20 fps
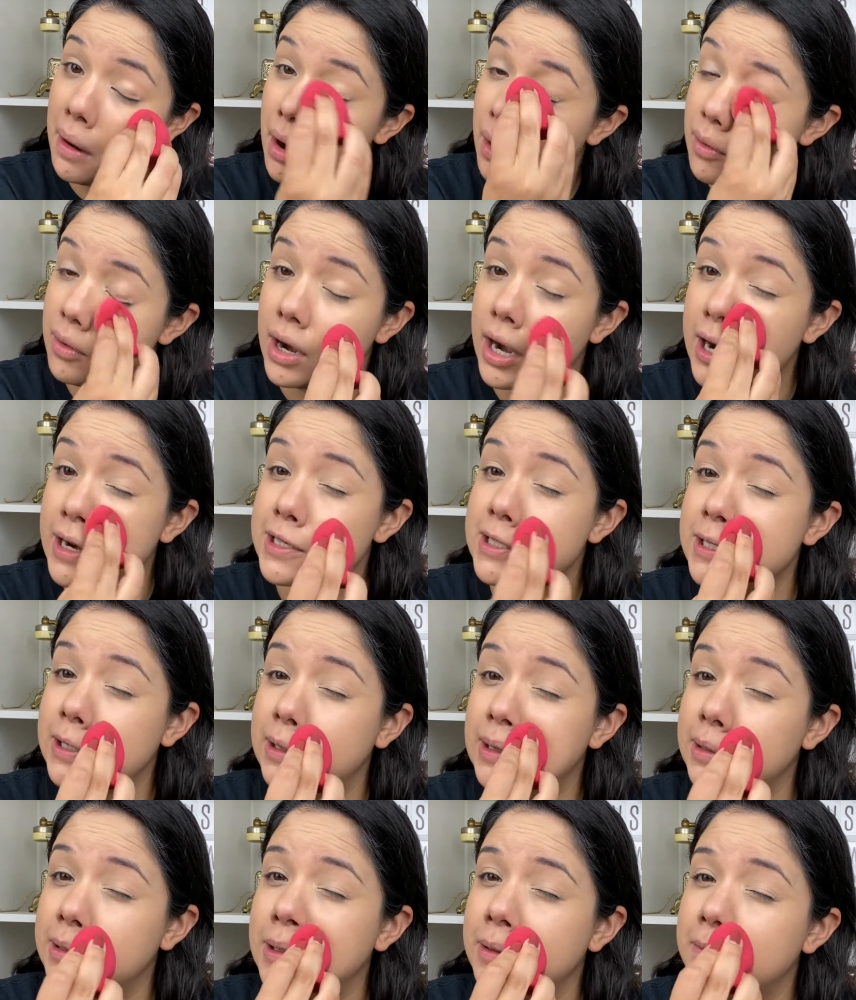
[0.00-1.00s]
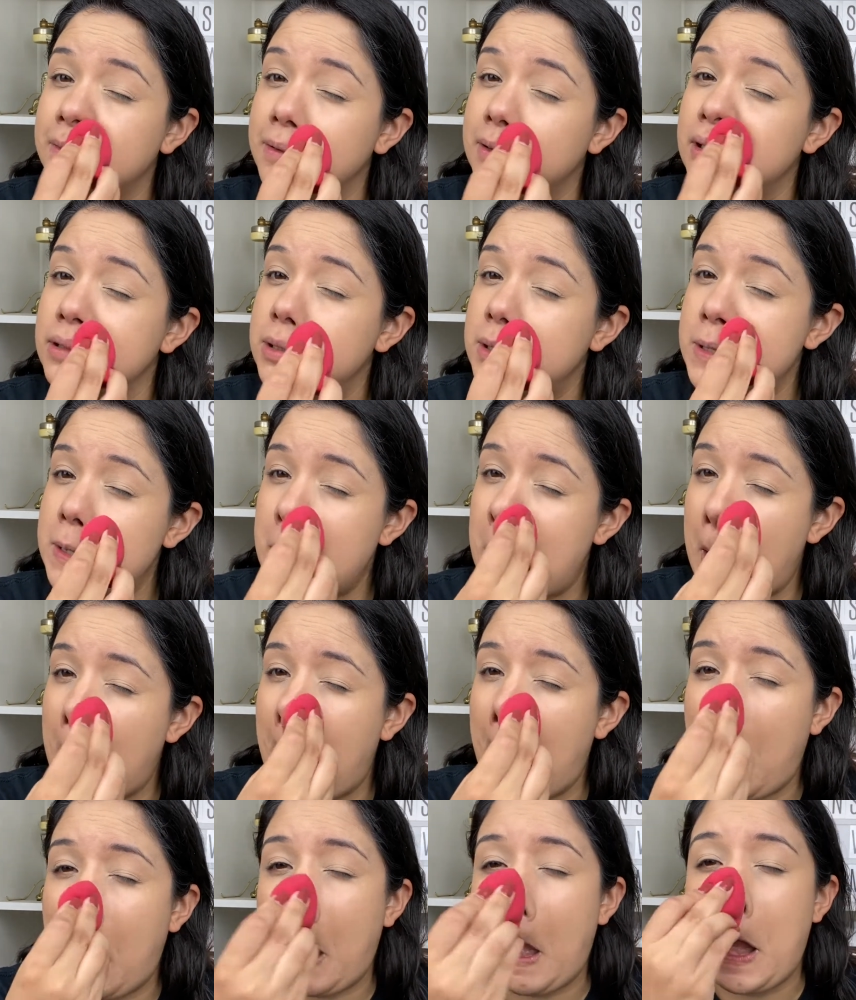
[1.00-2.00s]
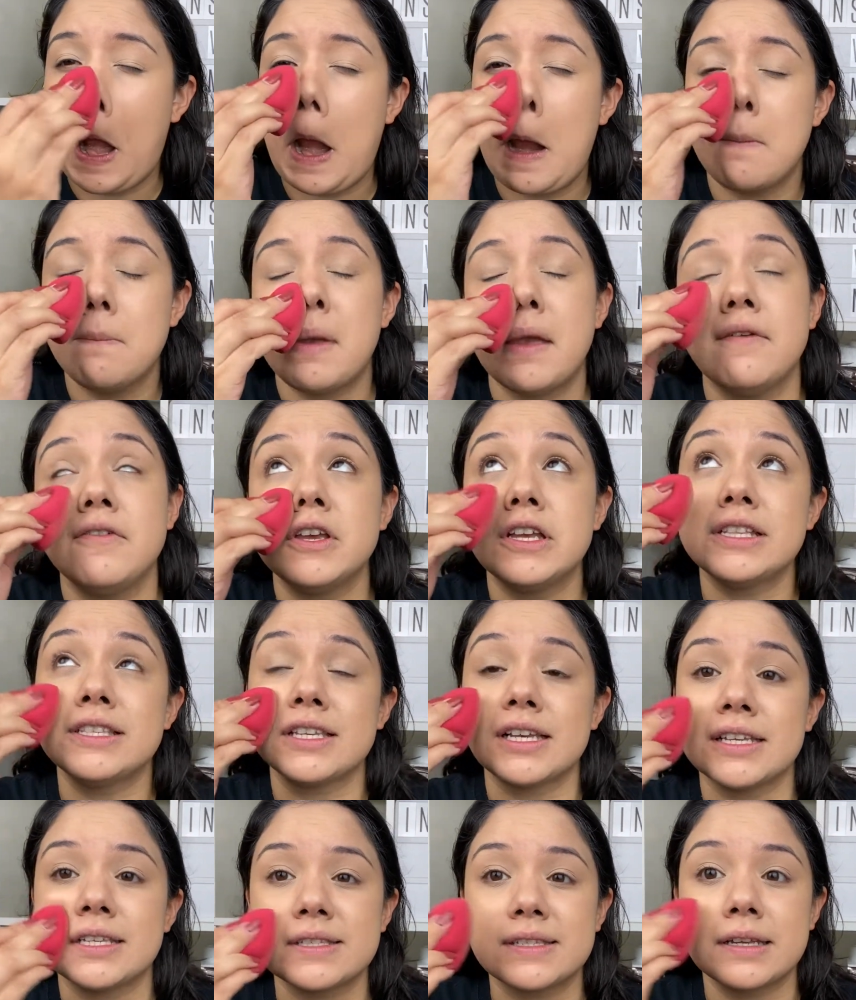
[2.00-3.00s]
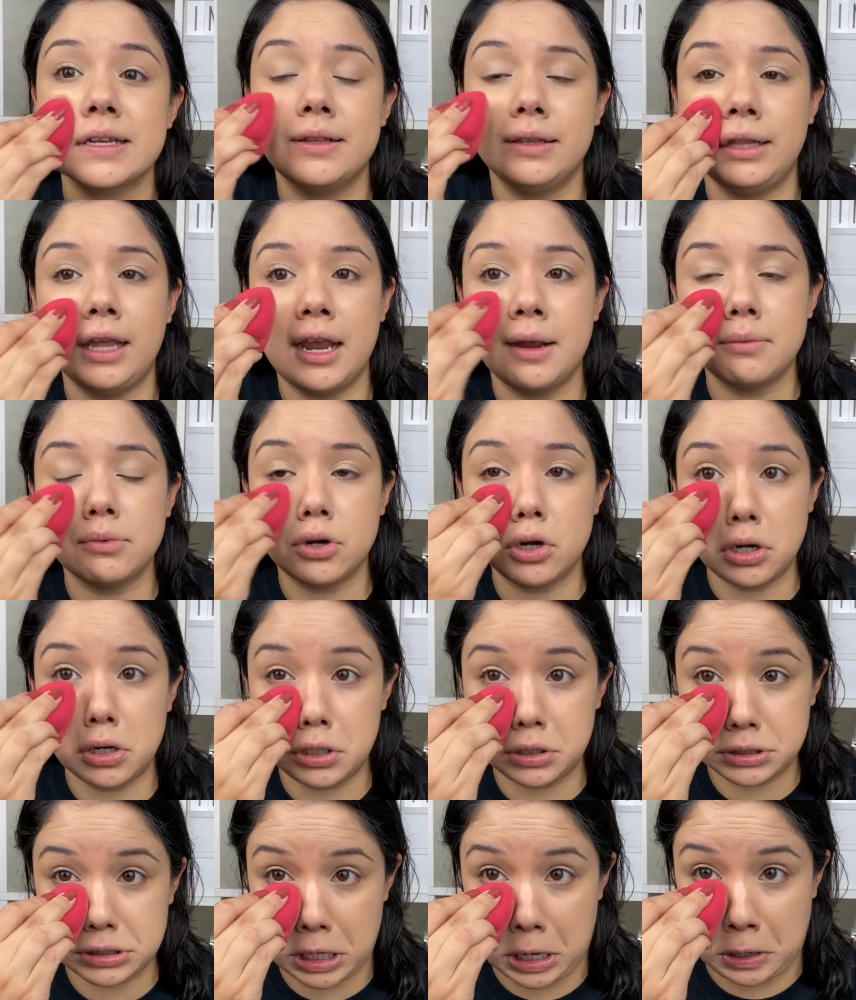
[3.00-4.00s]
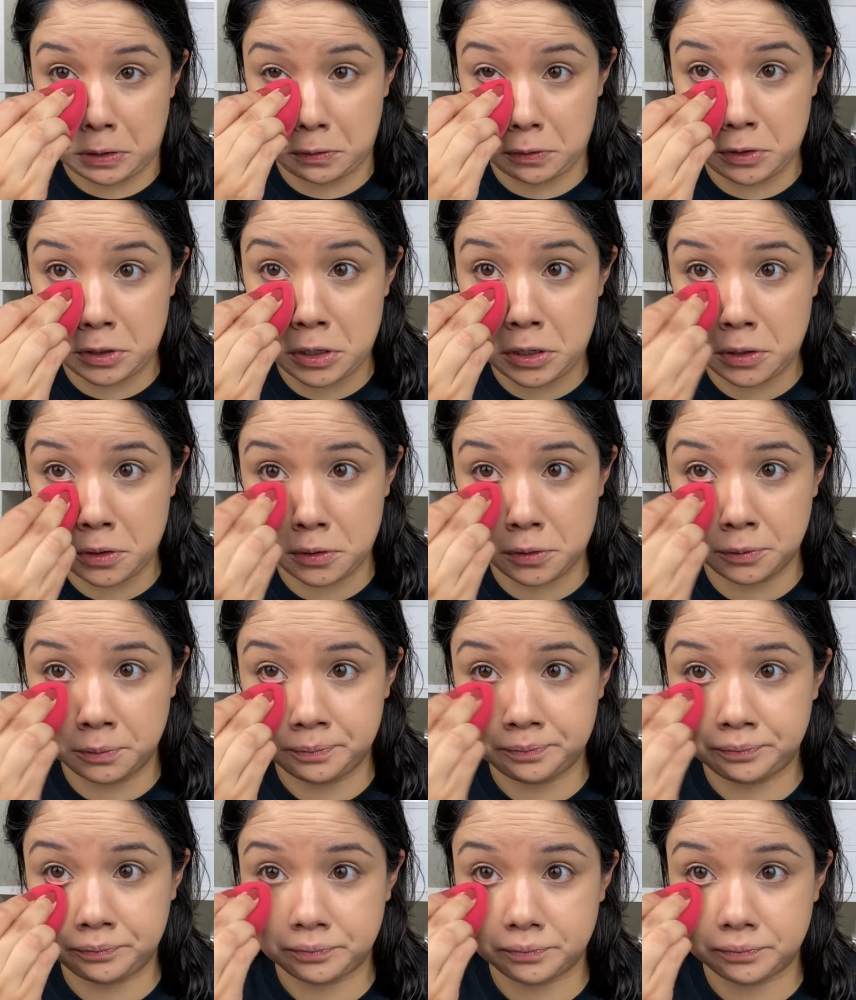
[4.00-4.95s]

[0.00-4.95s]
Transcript: where I see the difference. Maybe it's us glam girls, I don't know.